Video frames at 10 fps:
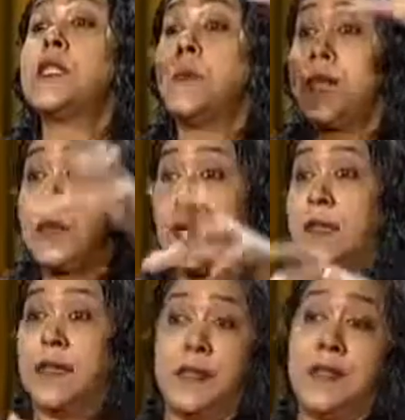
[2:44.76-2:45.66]
something
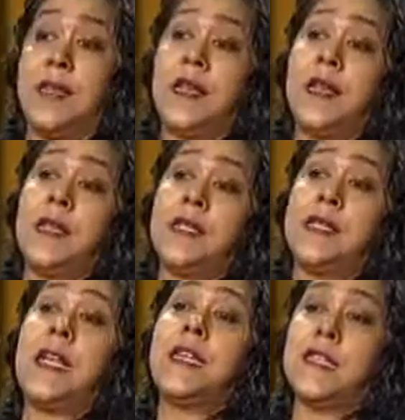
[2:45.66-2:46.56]
that the
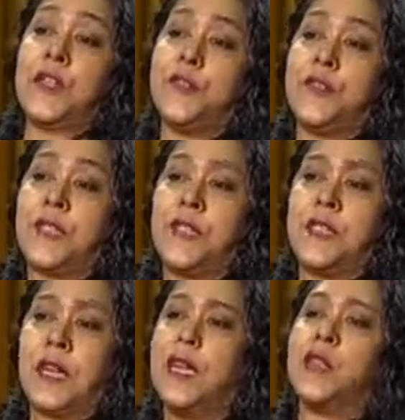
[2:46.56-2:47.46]
center of the
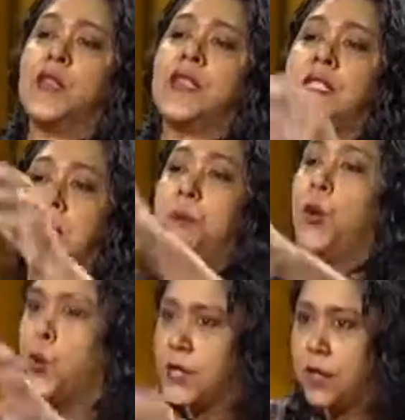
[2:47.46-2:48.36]
country is
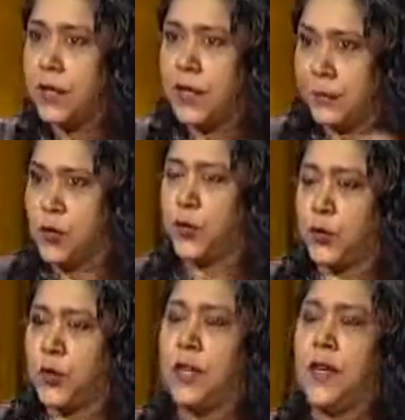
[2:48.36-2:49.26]
imposing on them.
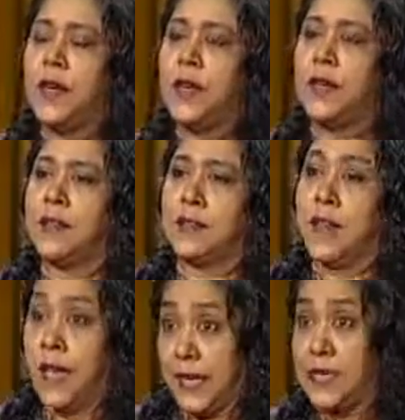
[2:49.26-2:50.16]
So
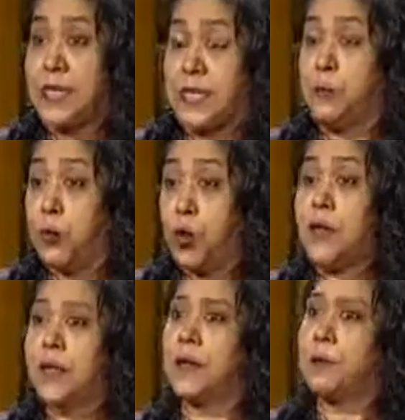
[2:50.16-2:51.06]
I guess it's
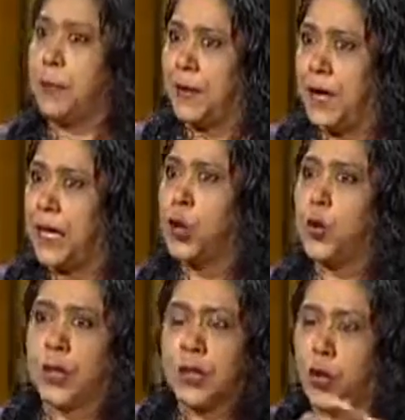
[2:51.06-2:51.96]
important that people are
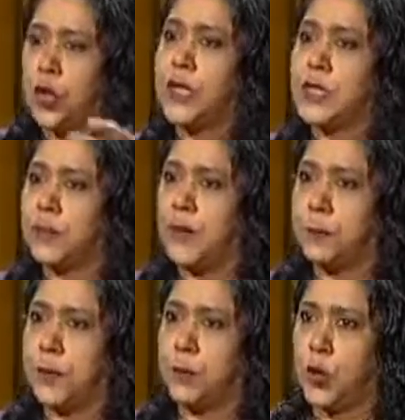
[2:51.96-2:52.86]
included in all these
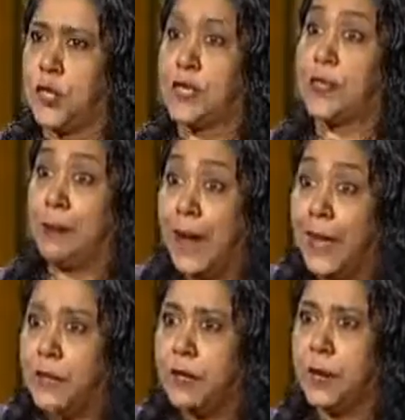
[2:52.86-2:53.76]
development projects, the
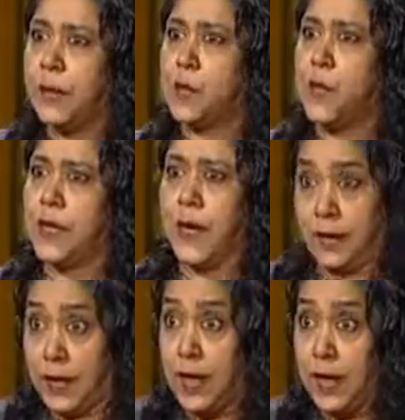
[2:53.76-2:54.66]
planning of them as well,
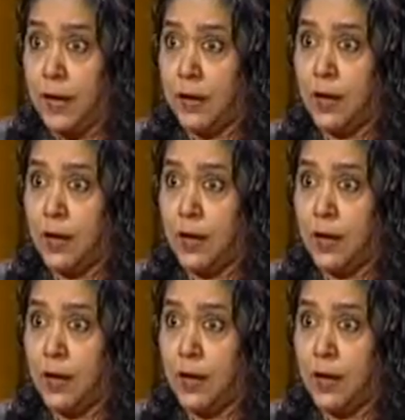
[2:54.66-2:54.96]
and they are.